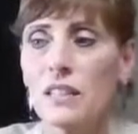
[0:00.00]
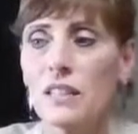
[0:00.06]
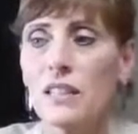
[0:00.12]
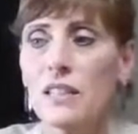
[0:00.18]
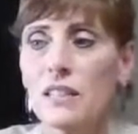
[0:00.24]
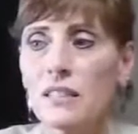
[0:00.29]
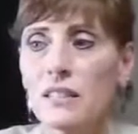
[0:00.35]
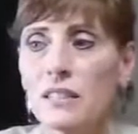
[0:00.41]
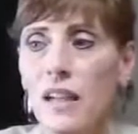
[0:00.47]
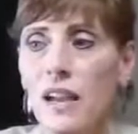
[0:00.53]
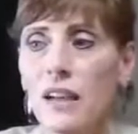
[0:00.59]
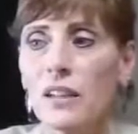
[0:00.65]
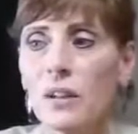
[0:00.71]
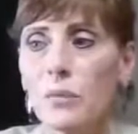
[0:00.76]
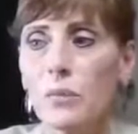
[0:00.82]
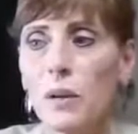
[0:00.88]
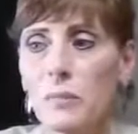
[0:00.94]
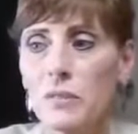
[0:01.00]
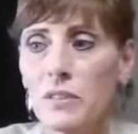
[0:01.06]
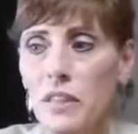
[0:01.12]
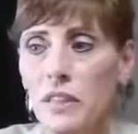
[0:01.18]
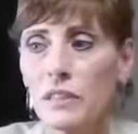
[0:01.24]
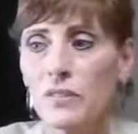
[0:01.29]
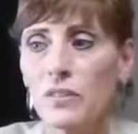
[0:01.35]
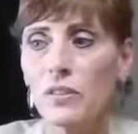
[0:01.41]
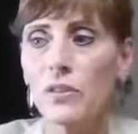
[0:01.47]
This is on our website.
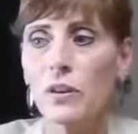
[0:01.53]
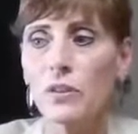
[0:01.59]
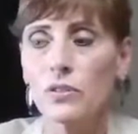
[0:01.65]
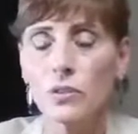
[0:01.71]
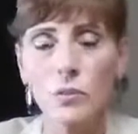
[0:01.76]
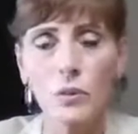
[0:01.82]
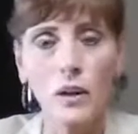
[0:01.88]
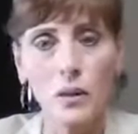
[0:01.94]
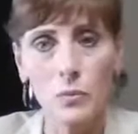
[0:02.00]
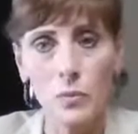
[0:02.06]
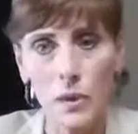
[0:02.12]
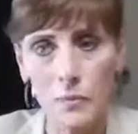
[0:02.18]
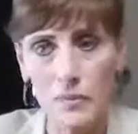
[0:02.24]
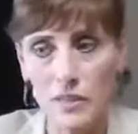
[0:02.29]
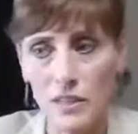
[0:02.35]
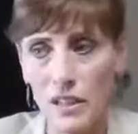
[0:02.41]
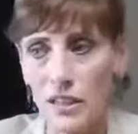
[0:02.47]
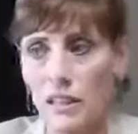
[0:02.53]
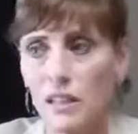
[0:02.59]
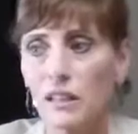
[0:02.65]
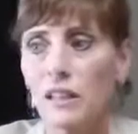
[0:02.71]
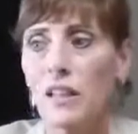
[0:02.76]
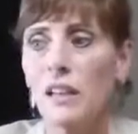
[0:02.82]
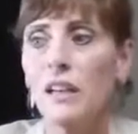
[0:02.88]
If you go to our website,